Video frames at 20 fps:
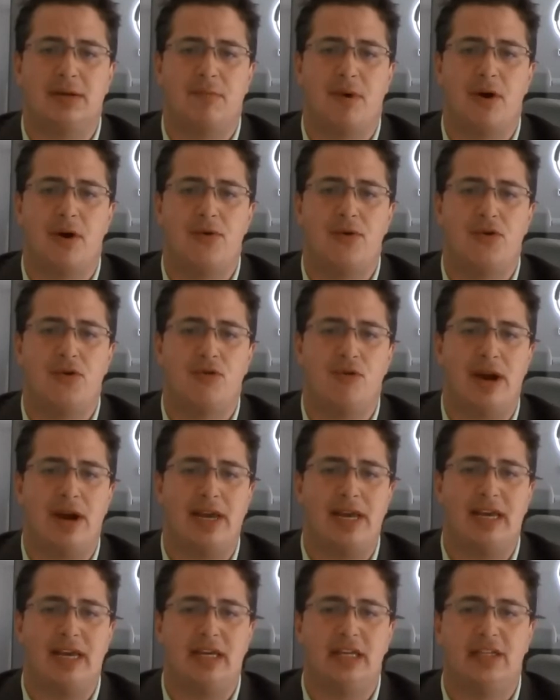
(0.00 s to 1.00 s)
Mario
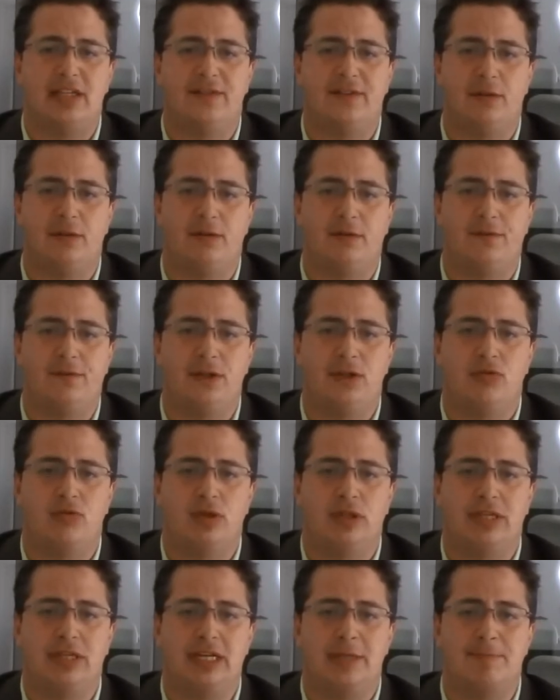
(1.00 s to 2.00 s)
Draghi and his fellow
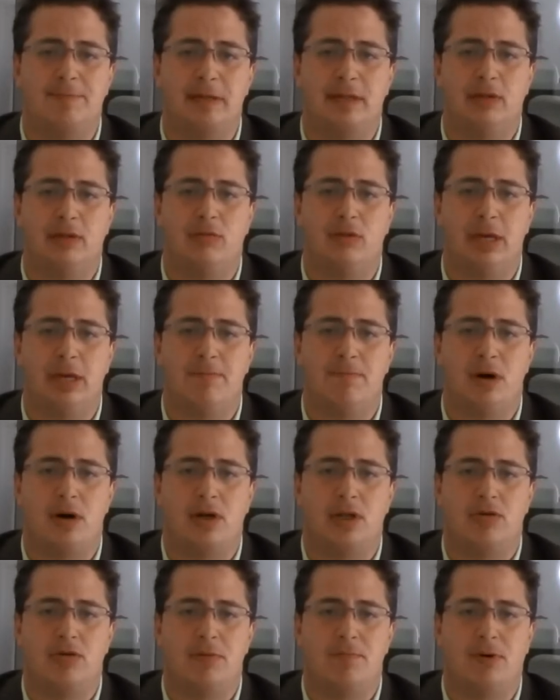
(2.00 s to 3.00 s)
officials expected to keep
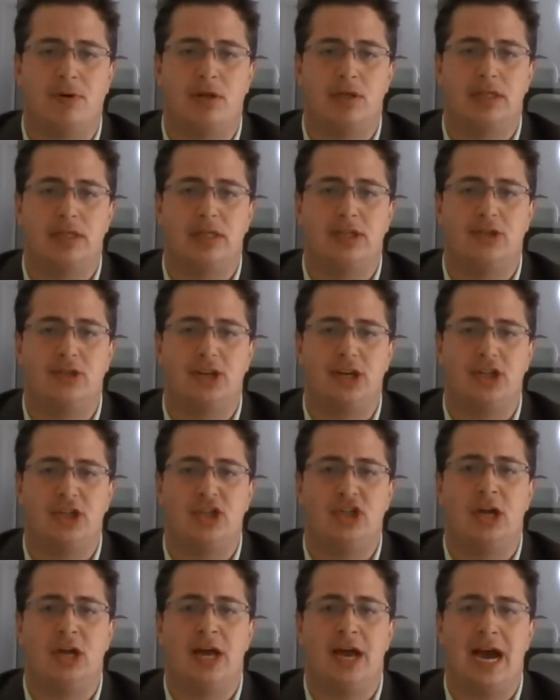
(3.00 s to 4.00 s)
monetary policy
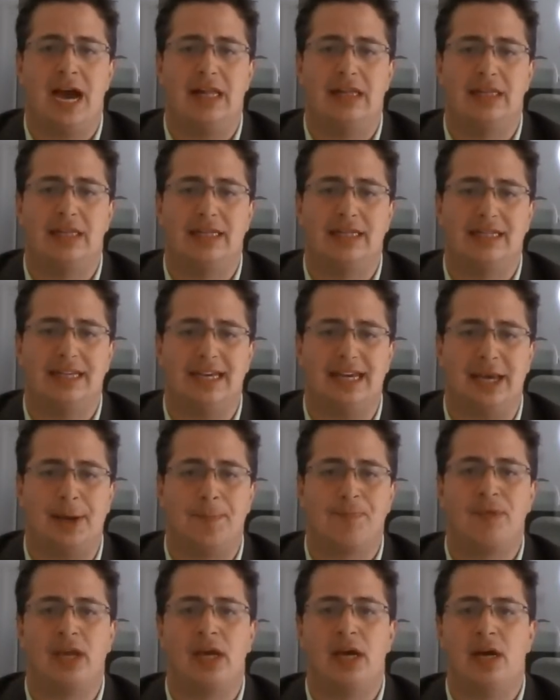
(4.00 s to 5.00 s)
unchanged, analysts
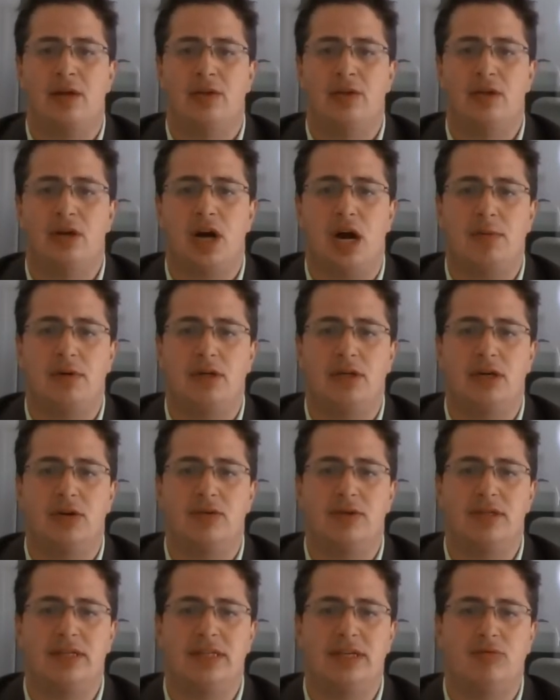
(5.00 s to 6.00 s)
say. The common
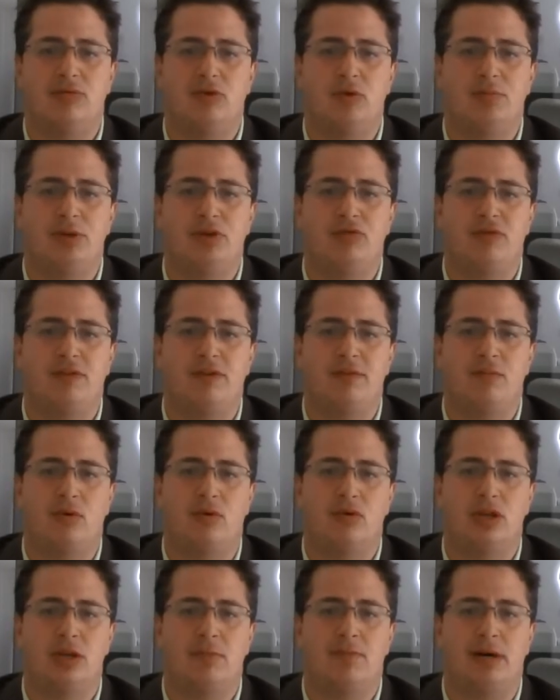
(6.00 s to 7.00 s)
currency will be driven
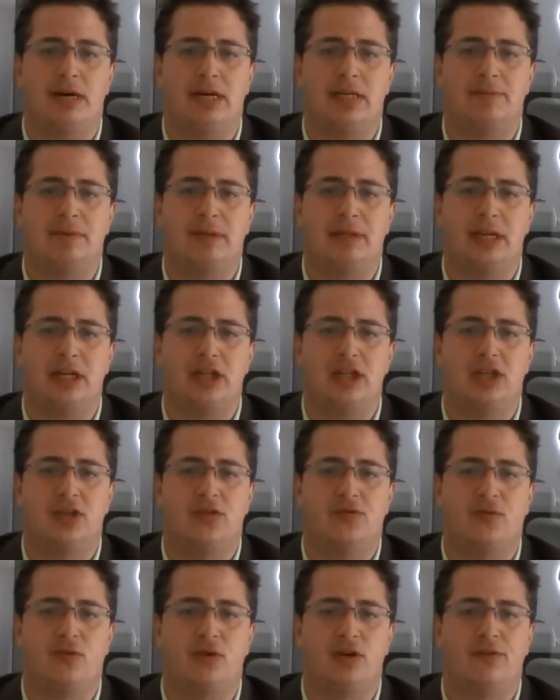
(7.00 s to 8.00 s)
mostly by expectations
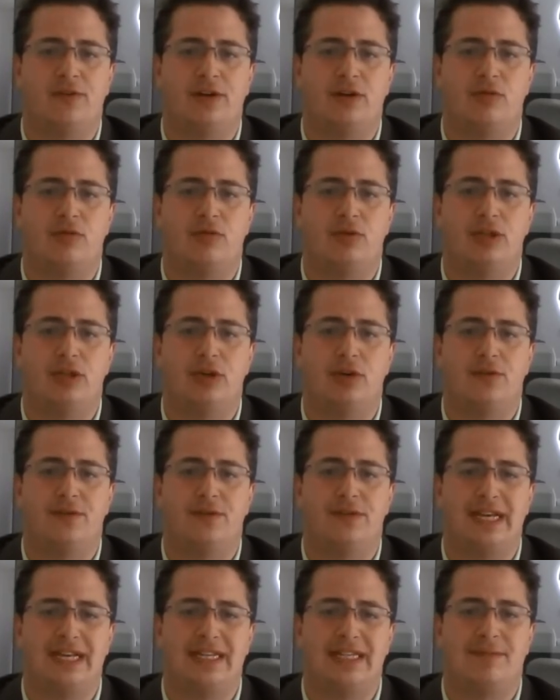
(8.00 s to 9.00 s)
for the Federal
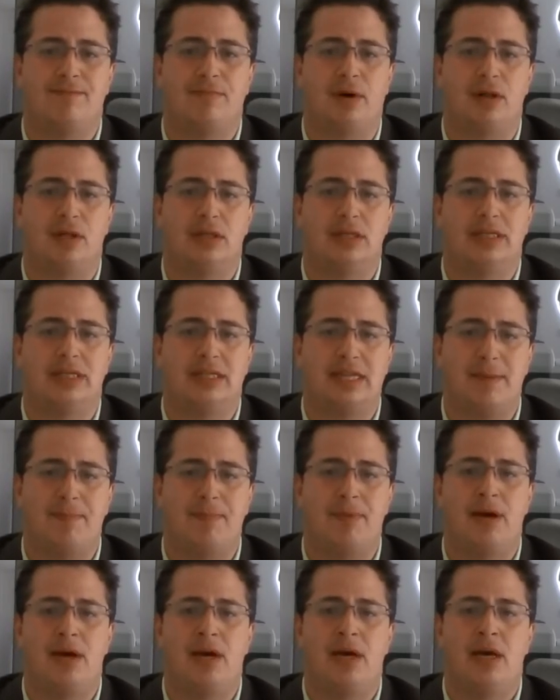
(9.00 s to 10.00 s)
Reserve's next policy step,